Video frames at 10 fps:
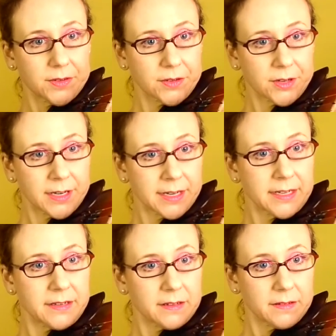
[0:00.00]
All
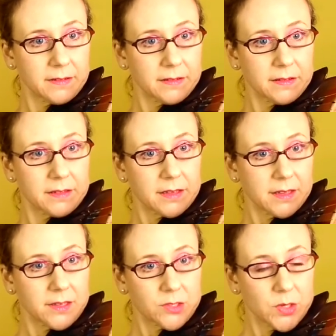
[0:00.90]
right,
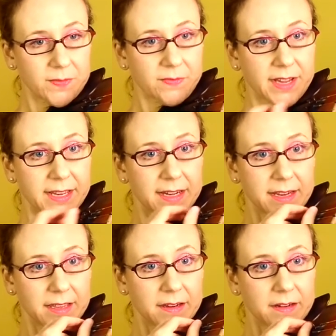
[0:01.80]
so I'm finding
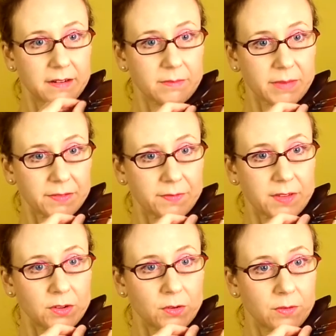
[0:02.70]
it by
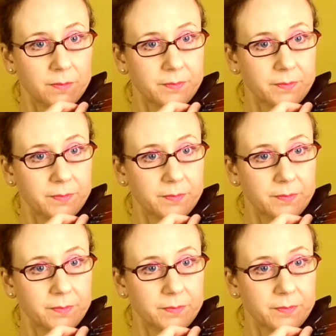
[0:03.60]
feel.